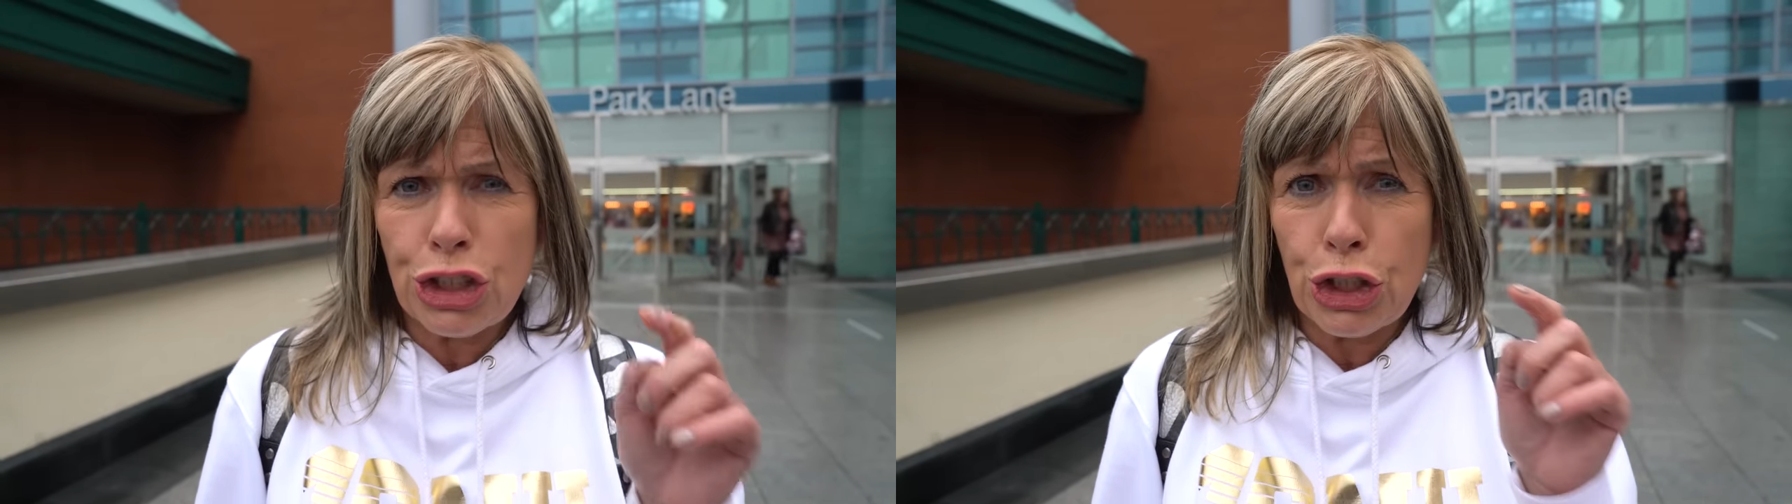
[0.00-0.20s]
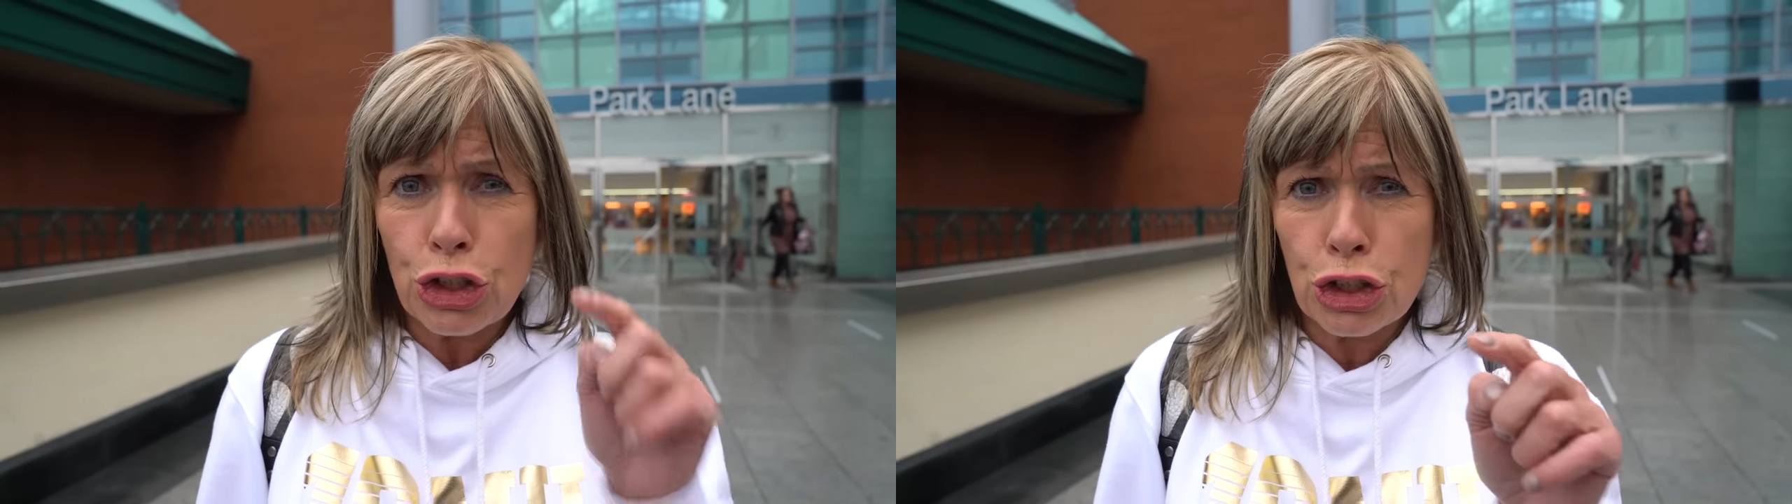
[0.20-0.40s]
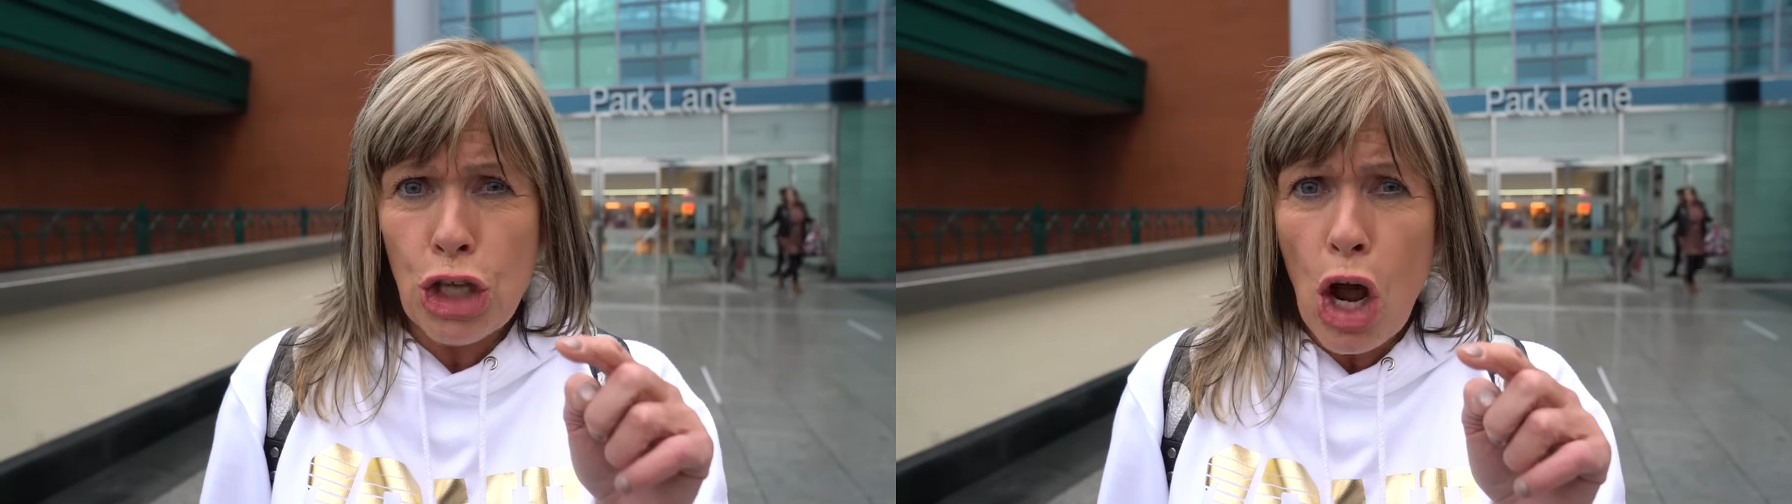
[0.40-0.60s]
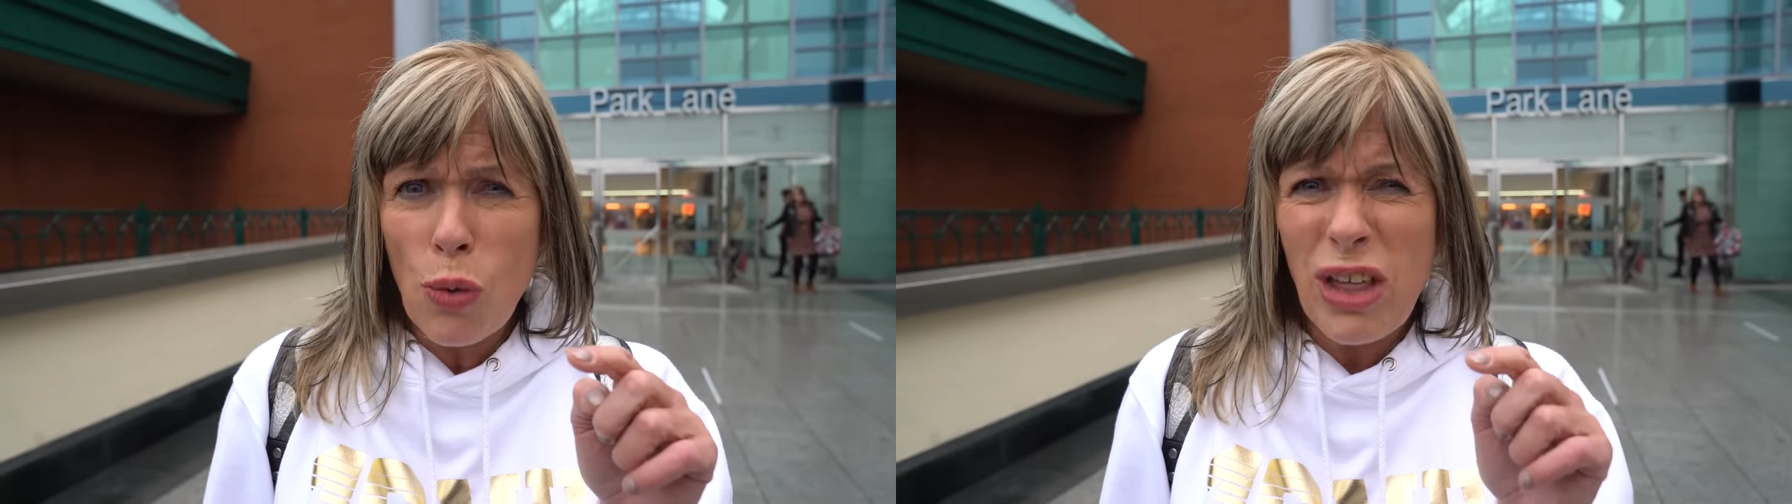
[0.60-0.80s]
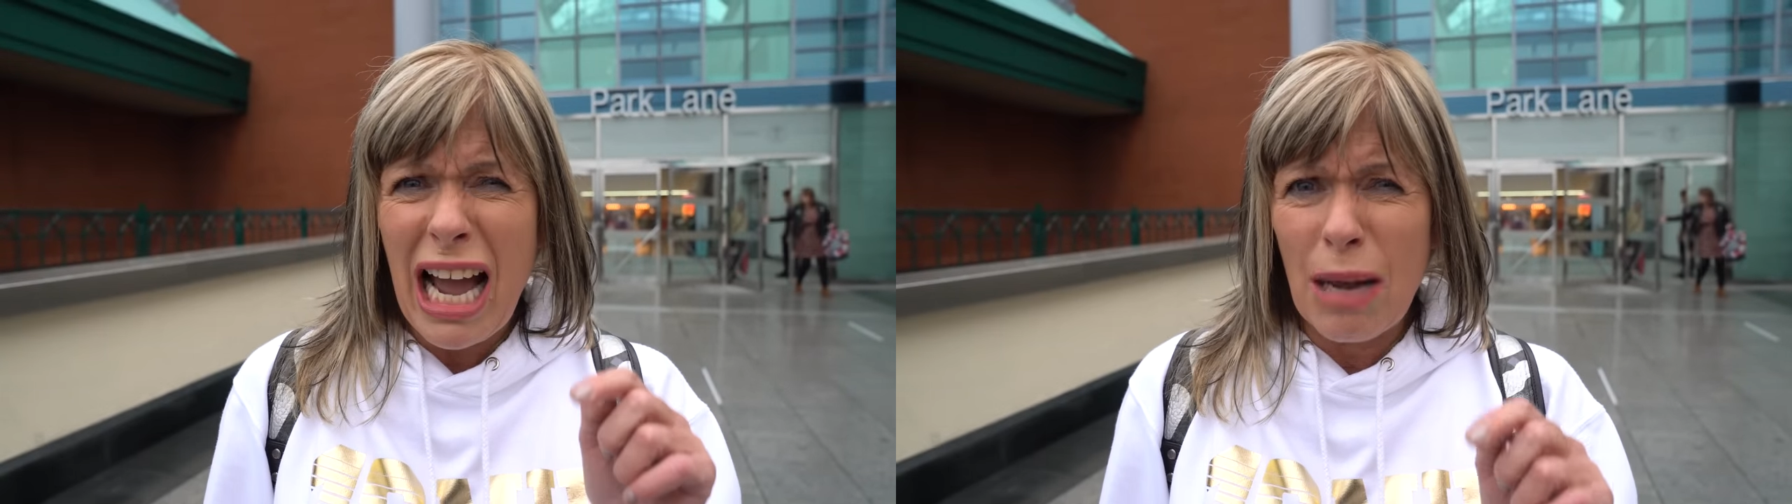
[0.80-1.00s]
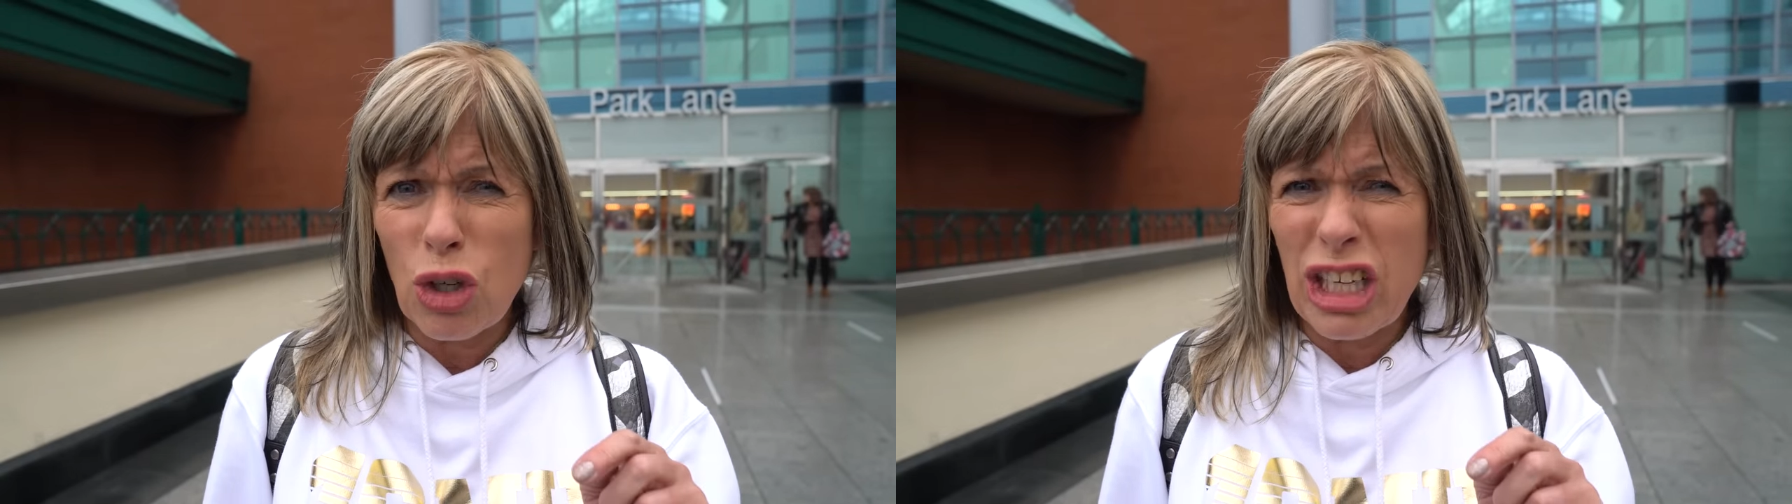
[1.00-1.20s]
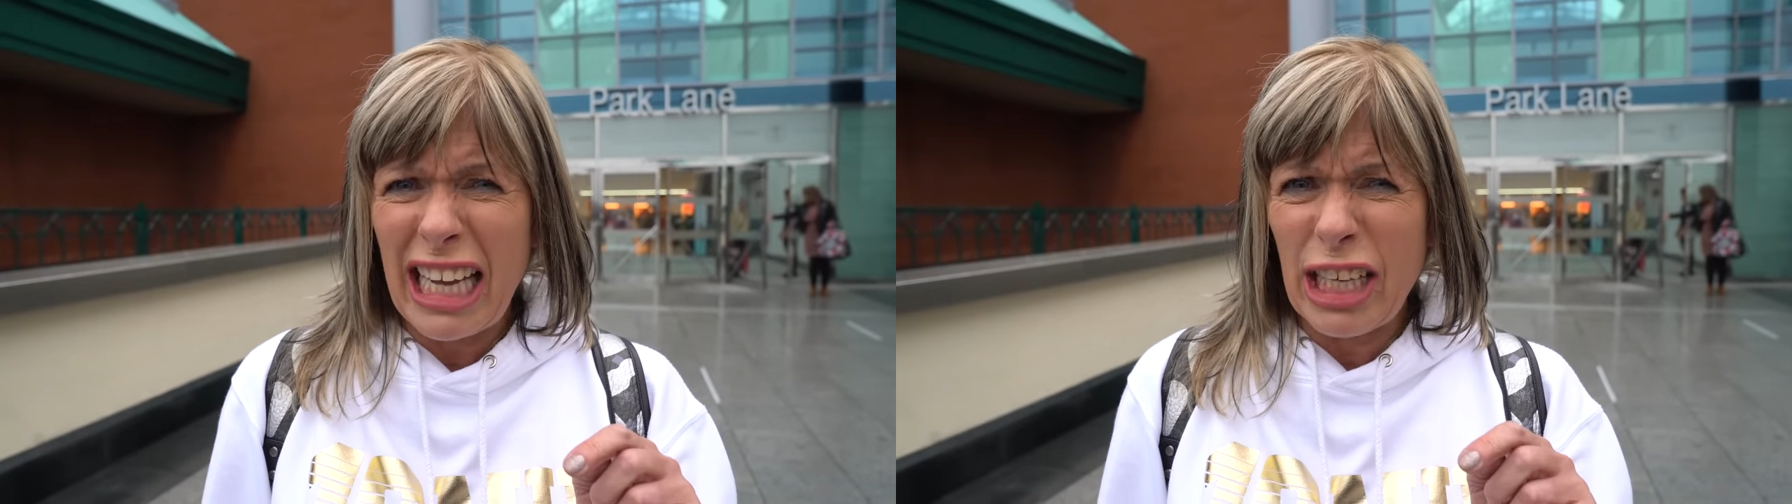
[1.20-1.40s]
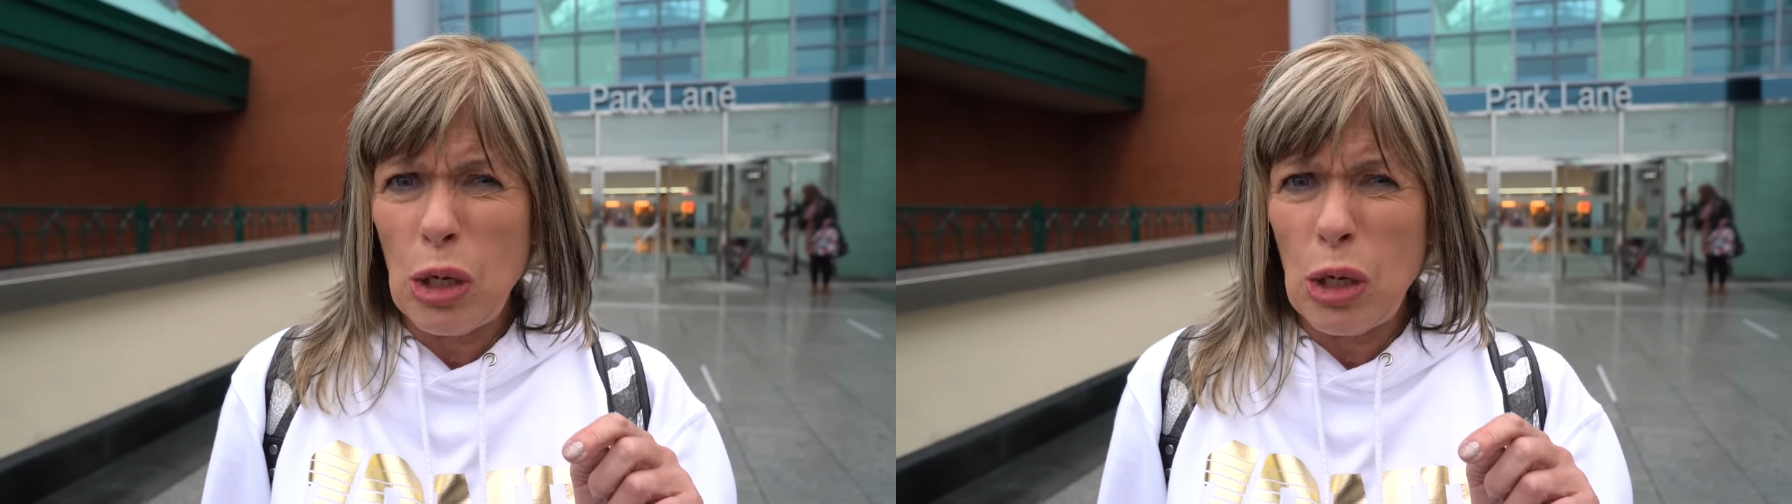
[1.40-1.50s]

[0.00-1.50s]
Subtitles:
Just know that I'm going to get